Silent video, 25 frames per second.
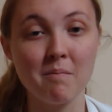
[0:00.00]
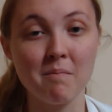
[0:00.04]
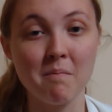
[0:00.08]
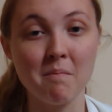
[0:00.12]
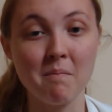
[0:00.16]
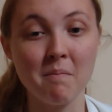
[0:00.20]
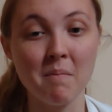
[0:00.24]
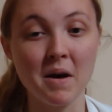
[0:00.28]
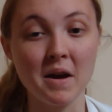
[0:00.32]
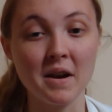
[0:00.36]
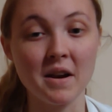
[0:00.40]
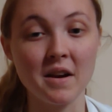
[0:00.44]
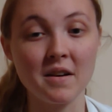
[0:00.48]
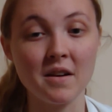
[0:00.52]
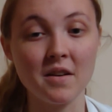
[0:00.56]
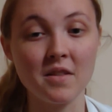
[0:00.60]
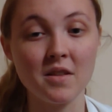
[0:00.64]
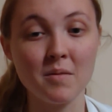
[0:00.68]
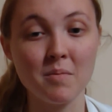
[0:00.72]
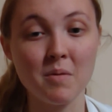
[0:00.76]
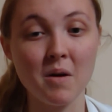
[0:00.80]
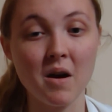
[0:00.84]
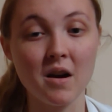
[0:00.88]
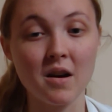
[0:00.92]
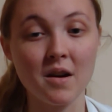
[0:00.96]
but
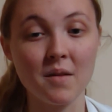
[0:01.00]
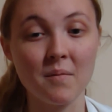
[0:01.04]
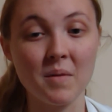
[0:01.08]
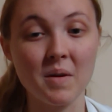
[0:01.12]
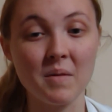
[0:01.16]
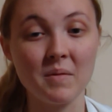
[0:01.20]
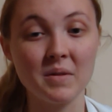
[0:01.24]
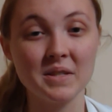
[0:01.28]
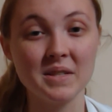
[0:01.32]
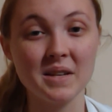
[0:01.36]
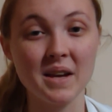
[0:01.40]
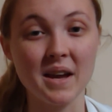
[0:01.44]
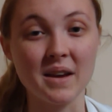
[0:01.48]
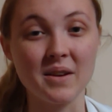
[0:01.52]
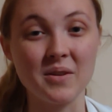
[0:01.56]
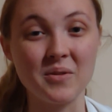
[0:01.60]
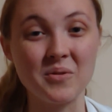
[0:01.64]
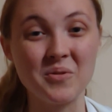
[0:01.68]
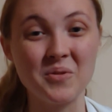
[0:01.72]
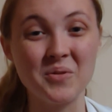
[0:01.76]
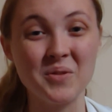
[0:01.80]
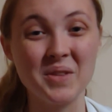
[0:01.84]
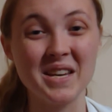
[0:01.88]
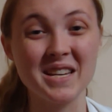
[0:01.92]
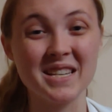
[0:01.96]
another part of me was like,
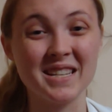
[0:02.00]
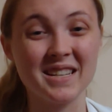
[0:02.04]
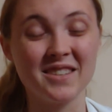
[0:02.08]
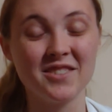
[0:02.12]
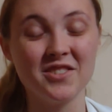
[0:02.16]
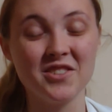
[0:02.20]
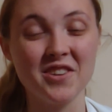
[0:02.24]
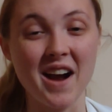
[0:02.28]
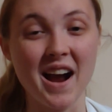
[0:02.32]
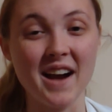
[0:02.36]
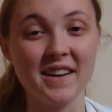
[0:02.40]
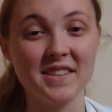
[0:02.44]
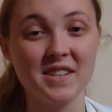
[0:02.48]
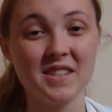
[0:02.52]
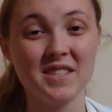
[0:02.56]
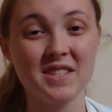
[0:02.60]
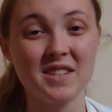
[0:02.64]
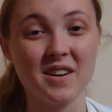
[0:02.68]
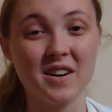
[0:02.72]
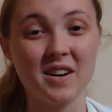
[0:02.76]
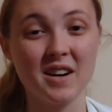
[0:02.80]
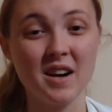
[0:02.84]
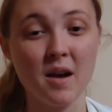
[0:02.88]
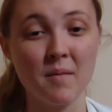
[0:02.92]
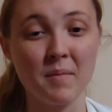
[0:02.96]
ooh, these contractions
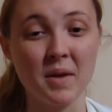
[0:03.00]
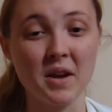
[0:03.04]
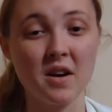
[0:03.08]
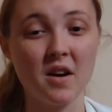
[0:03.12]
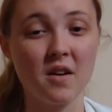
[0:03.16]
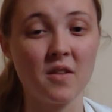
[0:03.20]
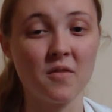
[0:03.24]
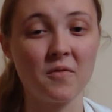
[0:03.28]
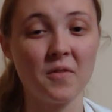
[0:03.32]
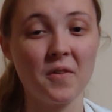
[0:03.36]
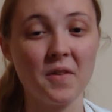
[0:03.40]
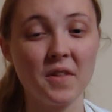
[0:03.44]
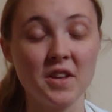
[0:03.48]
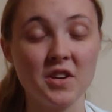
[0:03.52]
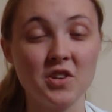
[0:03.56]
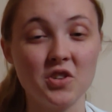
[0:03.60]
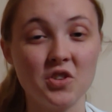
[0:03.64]
are coming on really